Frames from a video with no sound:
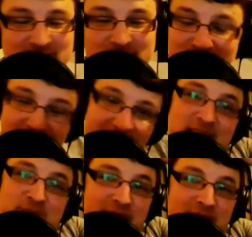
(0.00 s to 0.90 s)

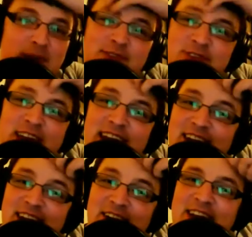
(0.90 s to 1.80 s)
podcast been in the planning for that
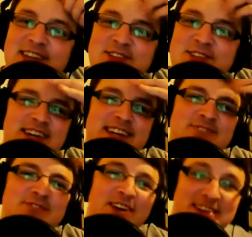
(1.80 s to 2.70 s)
long that it's just like it's
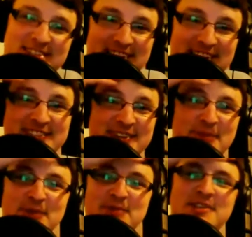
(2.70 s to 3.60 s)
finally starting.
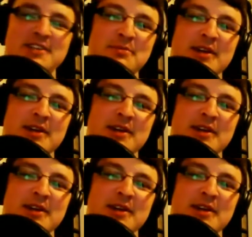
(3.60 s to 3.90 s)
What to do?